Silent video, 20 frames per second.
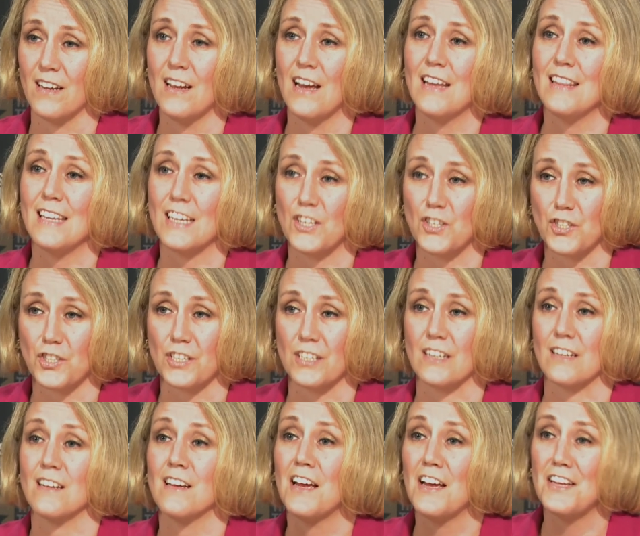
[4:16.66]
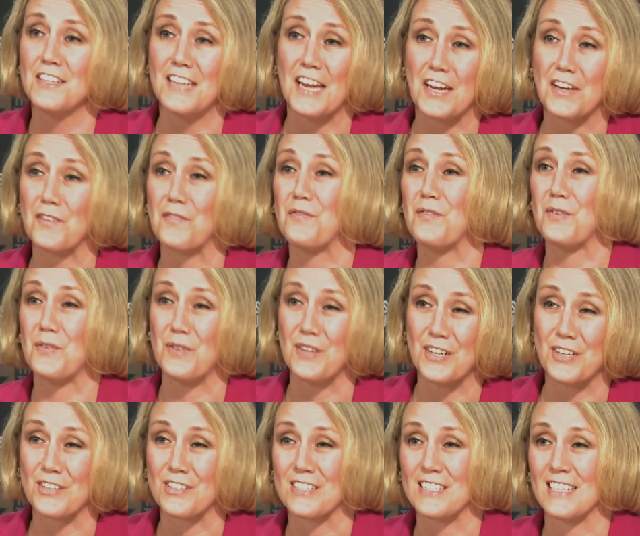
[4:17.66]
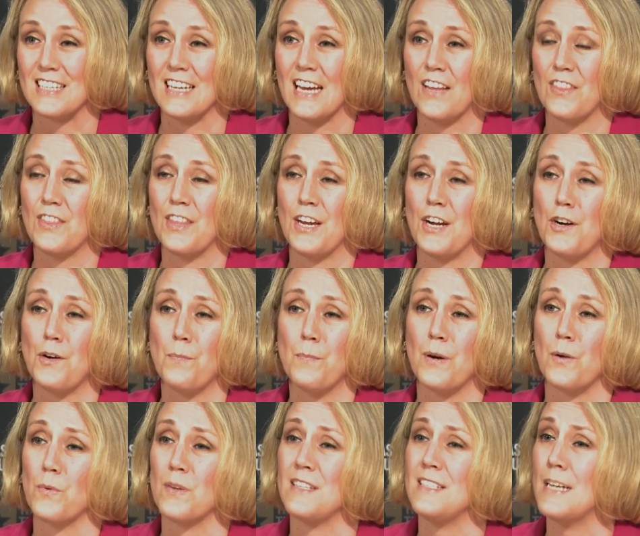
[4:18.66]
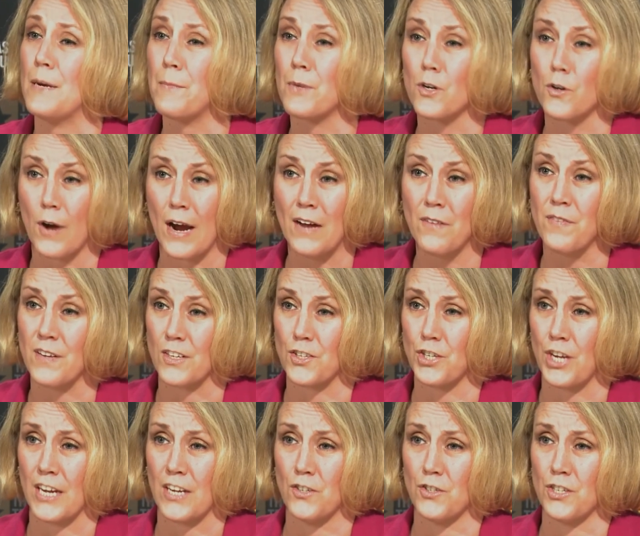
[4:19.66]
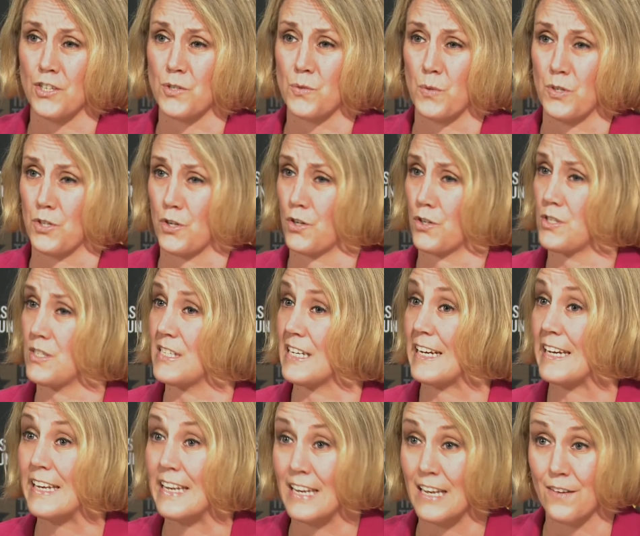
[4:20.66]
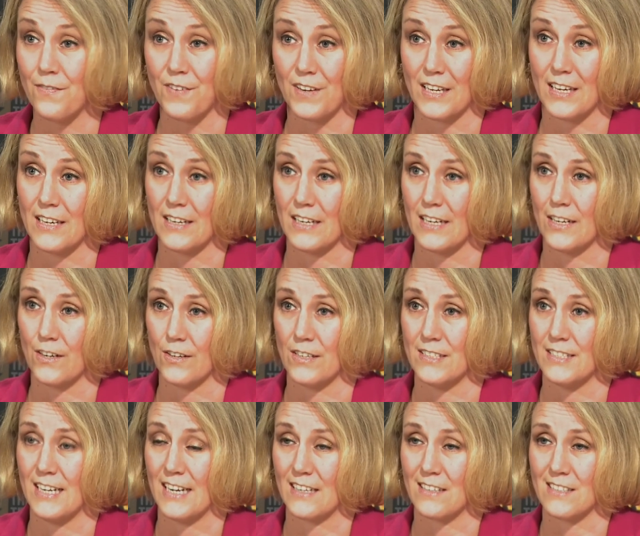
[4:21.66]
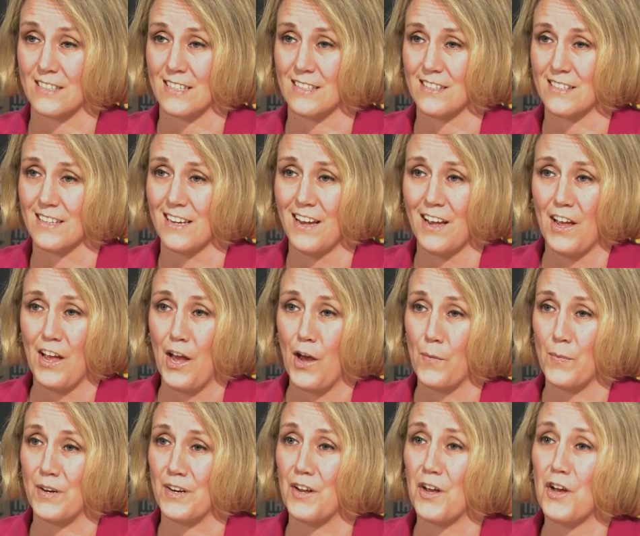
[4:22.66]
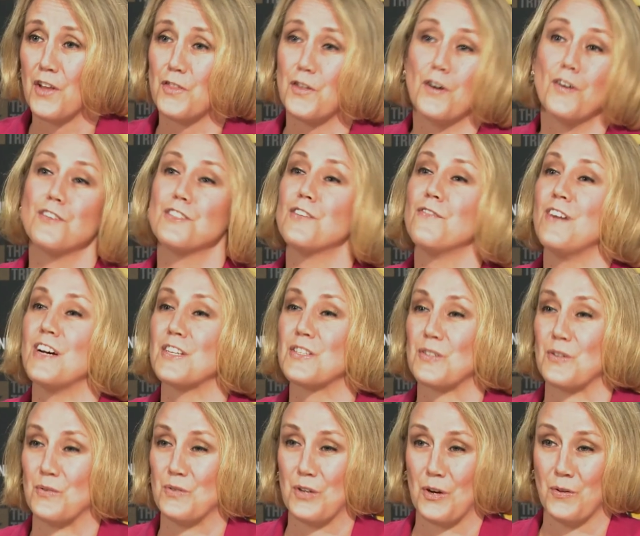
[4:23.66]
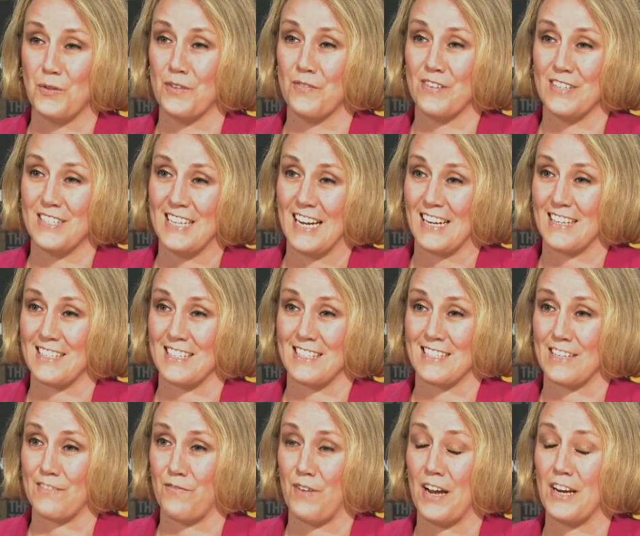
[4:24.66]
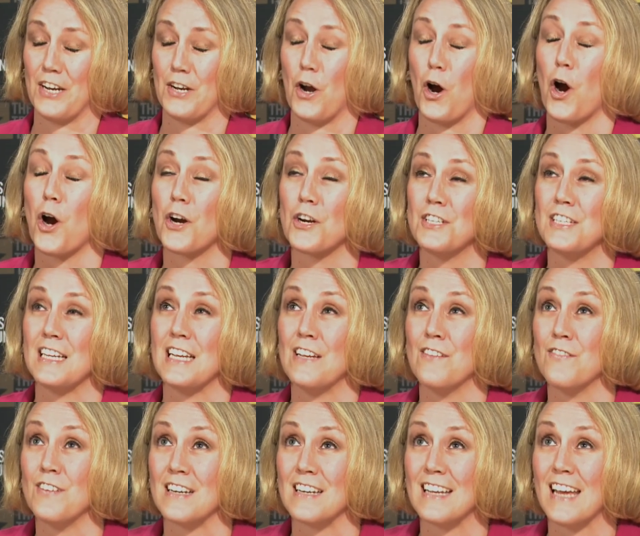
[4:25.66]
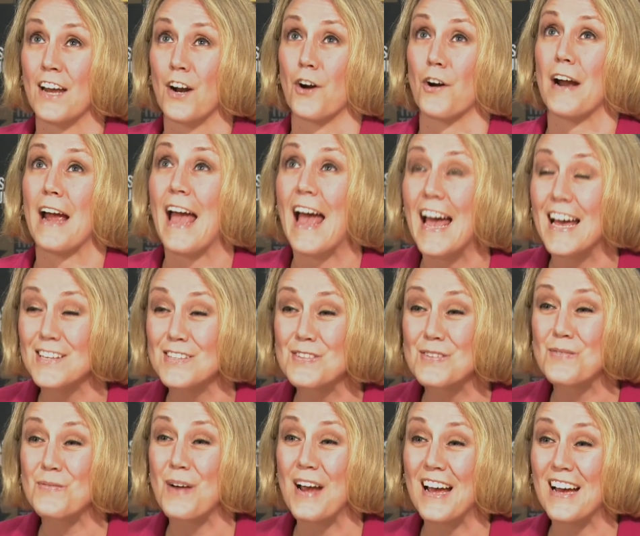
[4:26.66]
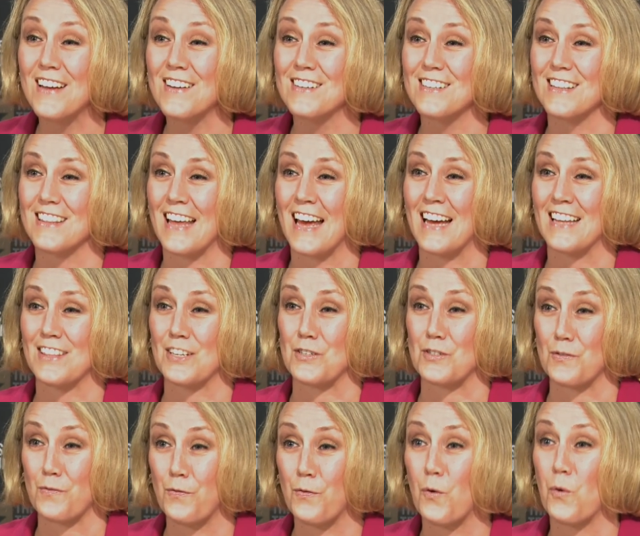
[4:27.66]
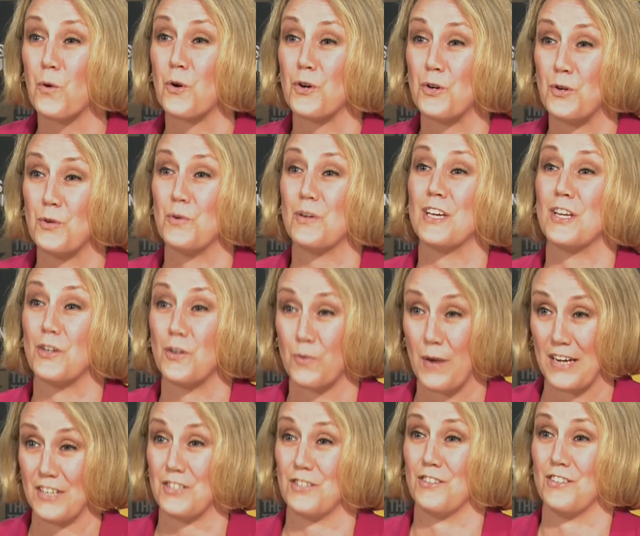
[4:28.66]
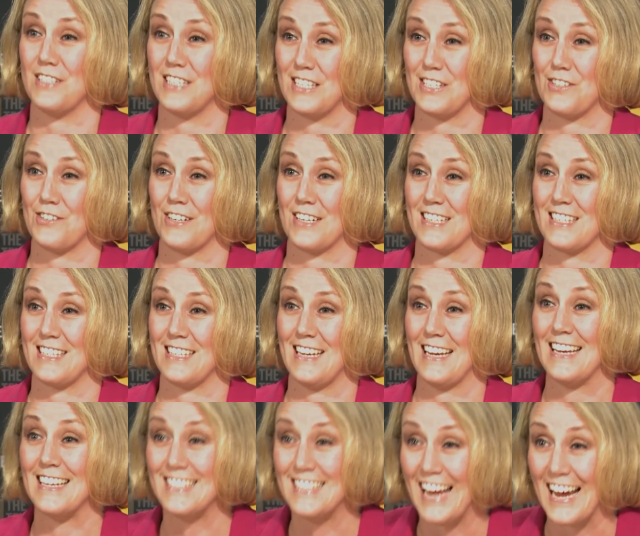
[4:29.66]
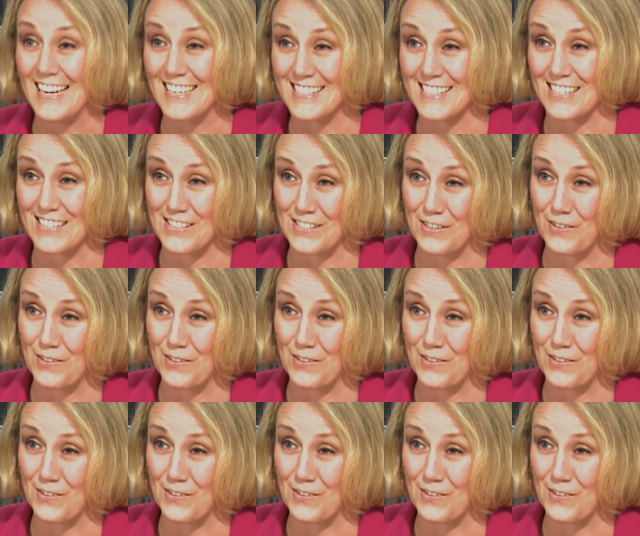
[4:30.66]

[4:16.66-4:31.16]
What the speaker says: I think it's going to take a few years to get there, but with demographic changes, which are significant here in Texas, I mean, those of us who don't live in Texas find it hard to even get our heads around that there's 4 new congressional districts in Texas